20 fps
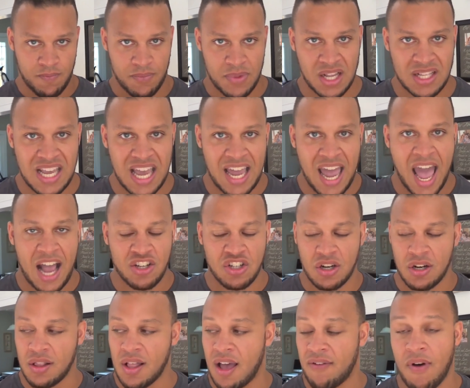they take
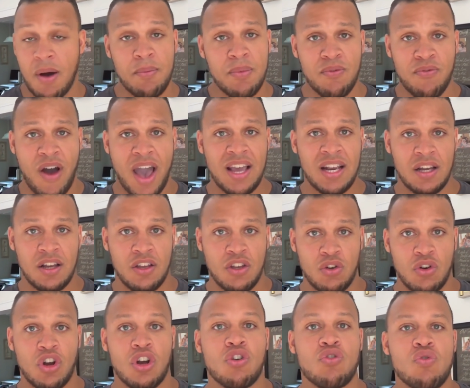action in life. I'm inviting
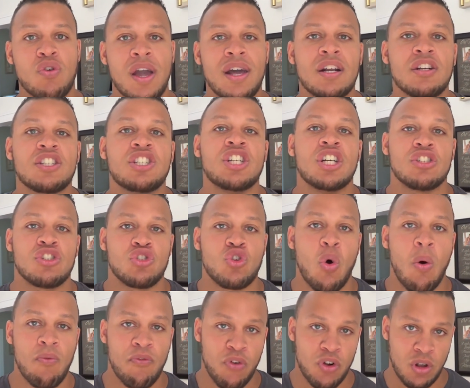you to create a shit
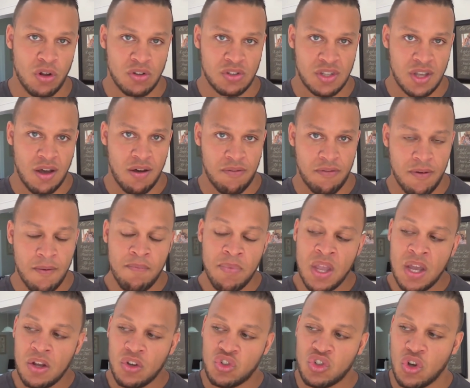storm for yourself
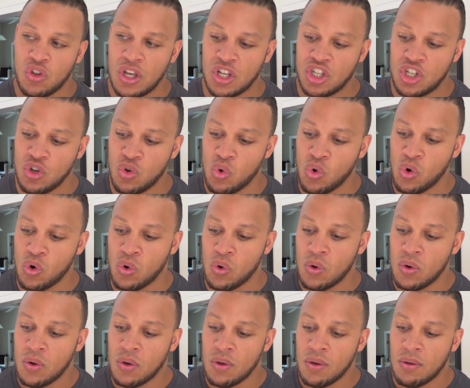so that you
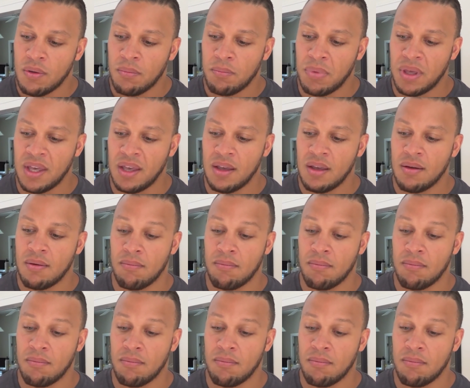will be